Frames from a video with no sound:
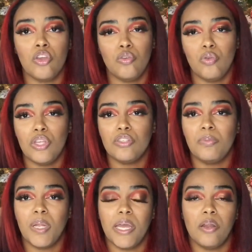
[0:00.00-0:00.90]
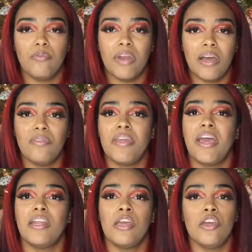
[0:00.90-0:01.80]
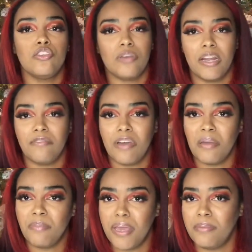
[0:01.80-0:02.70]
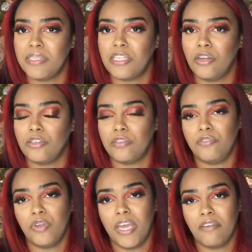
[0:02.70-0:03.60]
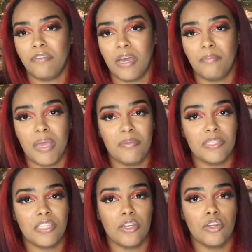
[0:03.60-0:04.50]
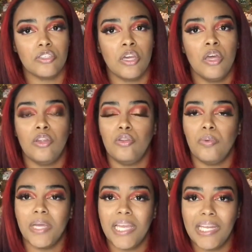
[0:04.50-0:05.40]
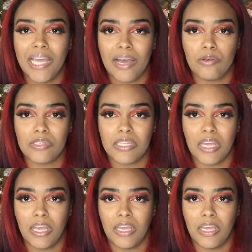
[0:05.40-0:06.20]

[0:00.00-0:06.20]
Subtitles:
need to plan around that. Try to find babysitters. If you can't find babysitters, do an in-house thing.